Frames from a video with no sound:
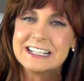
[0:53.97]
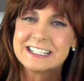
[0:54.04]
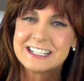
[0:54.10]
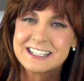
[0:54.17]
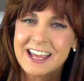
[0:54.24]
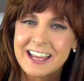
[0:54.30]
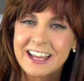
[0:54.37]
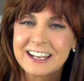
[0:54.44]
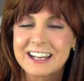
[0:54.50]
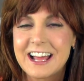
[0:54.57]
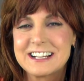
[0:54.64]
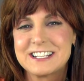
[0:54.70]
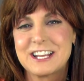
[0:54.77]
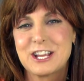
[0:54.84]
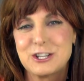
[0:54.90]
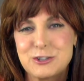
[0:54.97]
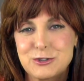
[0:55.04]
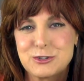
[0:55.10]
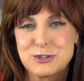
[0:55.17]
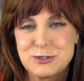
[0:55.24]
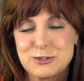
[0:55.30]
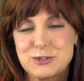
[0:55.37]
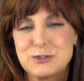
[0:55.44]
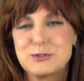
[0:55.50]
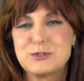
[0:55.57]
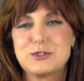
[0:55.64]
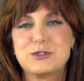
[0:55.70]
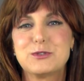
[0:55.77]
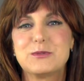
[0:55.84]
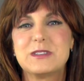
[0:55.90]
Today I'd like to introduce you
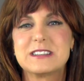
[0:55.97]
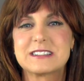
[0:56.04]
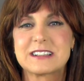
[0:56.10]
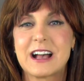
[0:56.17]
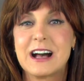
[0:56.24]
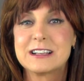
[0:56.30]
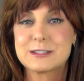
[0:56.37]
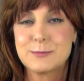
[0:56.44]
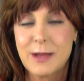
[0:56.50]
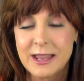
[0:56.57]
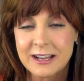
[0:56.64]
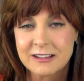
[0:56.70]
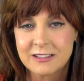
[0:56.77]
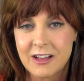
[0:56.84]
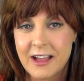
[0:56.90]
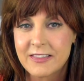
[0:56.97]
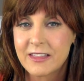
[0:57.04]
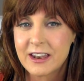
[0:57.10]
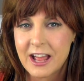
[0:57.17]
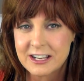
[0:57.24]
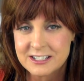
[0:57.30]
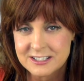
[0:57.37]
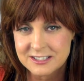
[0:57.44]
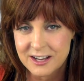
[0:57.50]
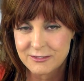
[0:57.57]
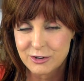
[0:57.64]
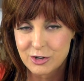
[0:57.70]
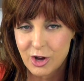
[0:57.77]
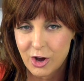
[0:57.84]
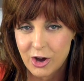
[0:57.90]
to this cosmetic line that I discovered